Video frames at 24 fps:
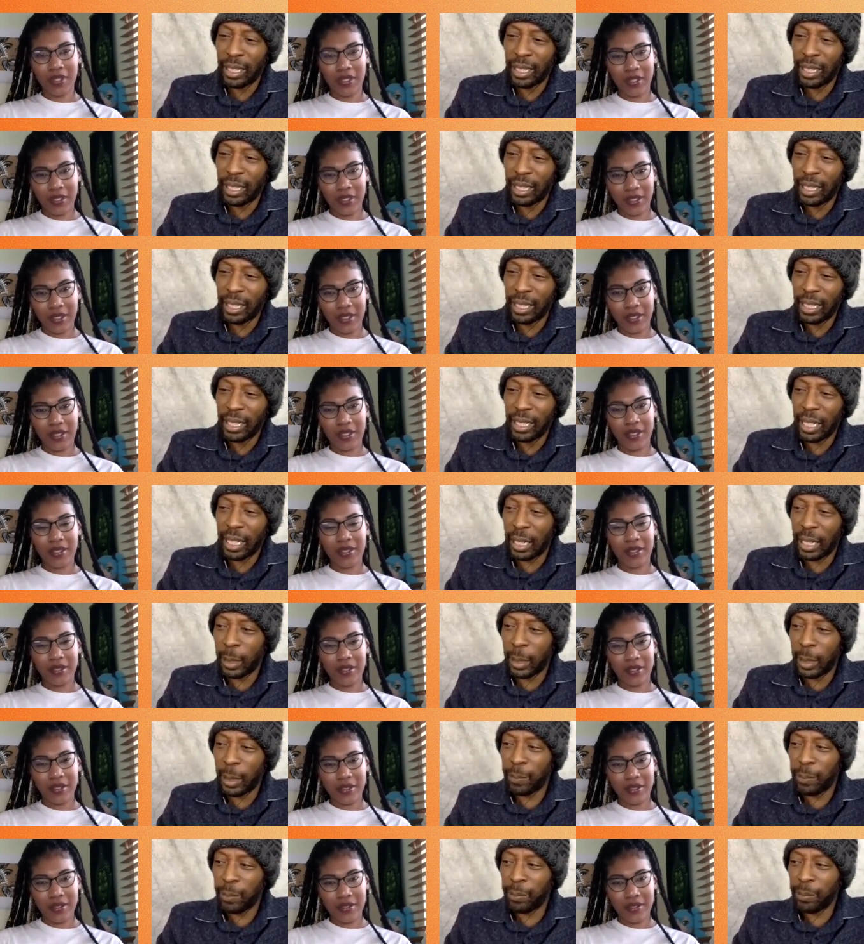
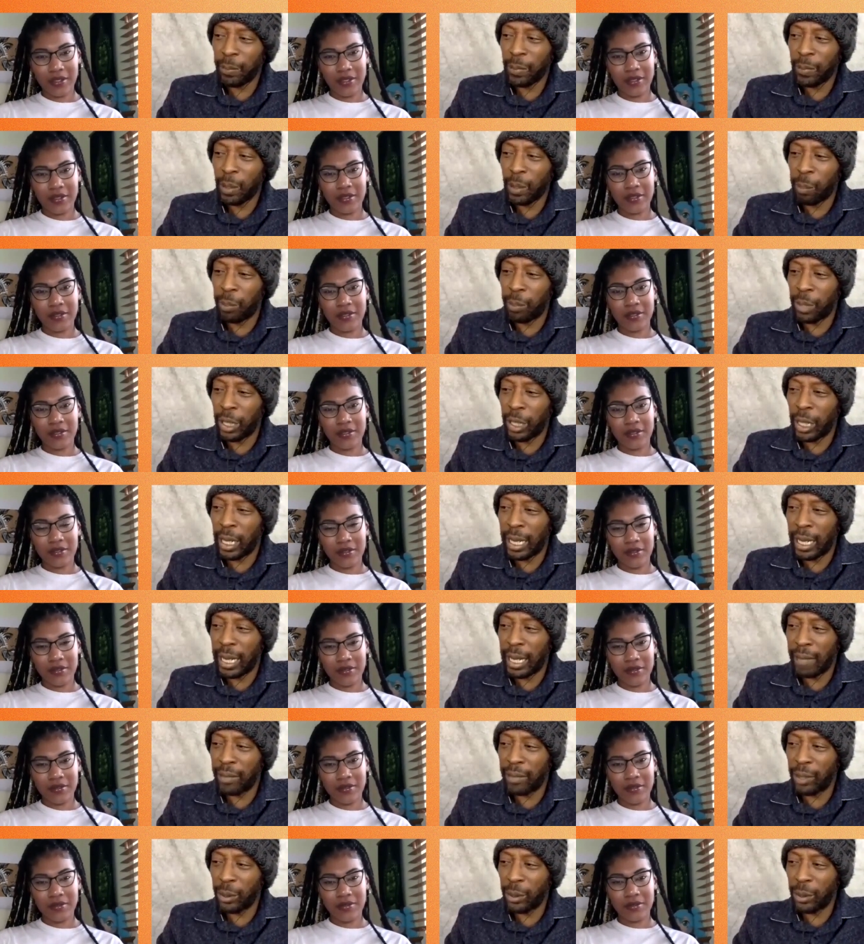Speaker 1: Um, but I have
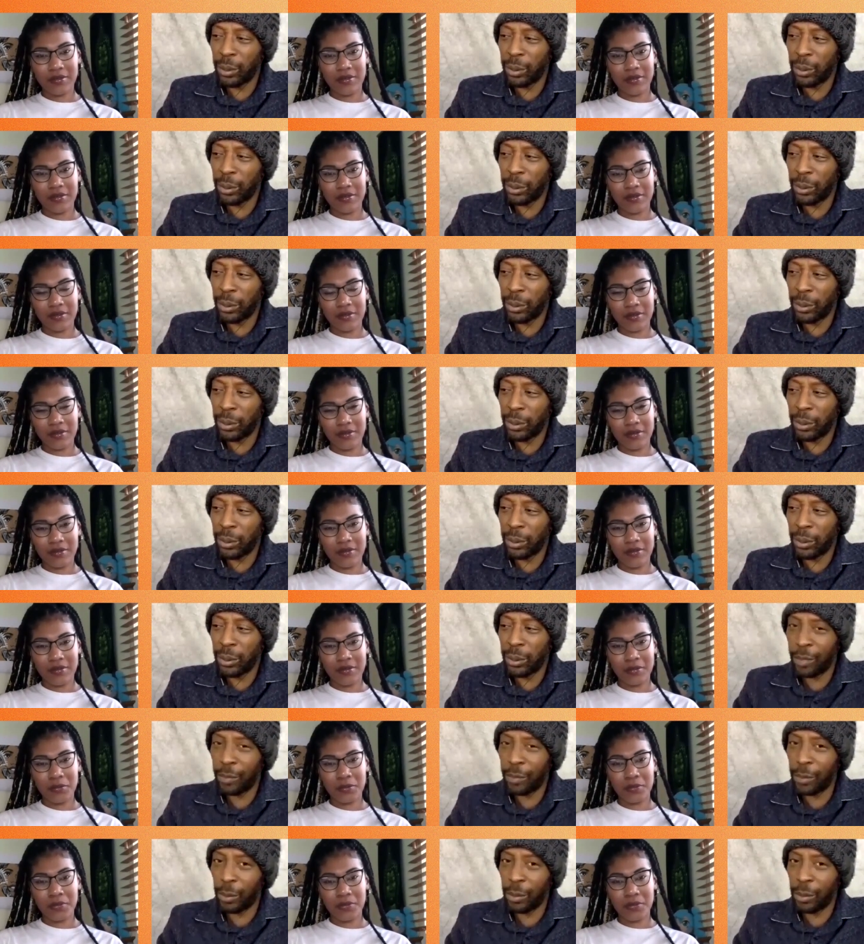to say, the last few